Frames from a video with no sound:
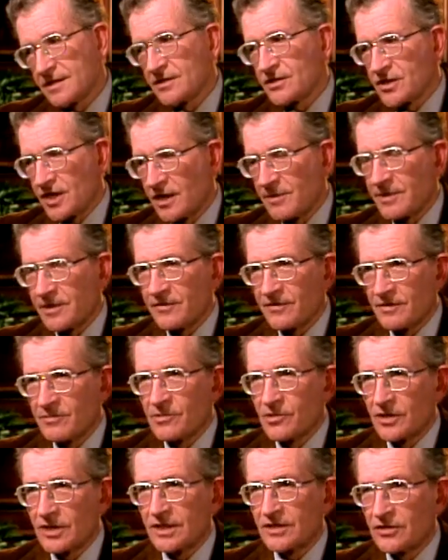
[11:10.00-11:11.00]
chairman of the
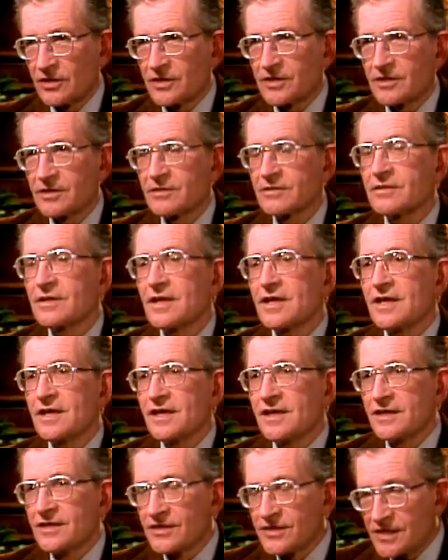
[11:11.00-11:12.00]
board also
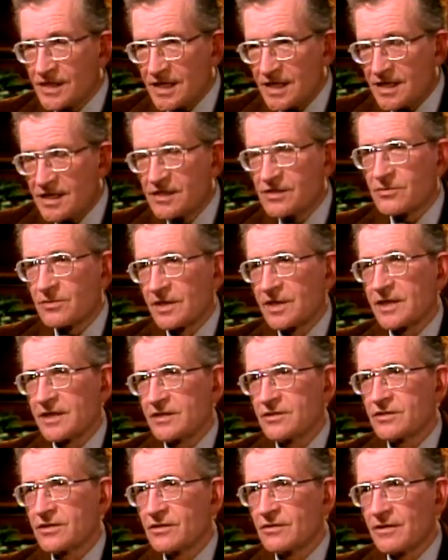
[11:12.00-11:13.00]
sees what he
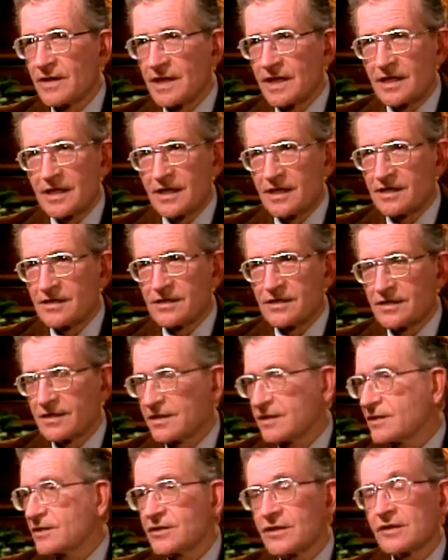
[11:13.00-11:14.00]
is doing as
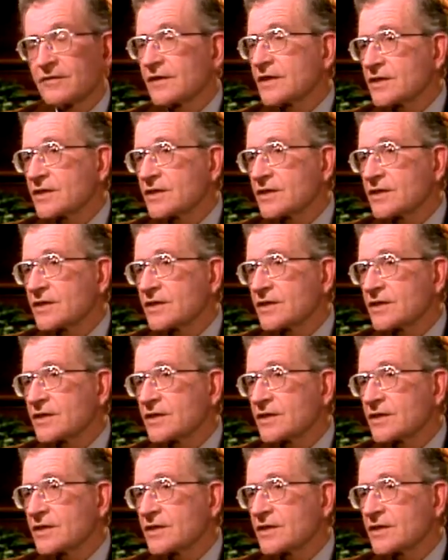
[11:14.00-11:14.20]
a service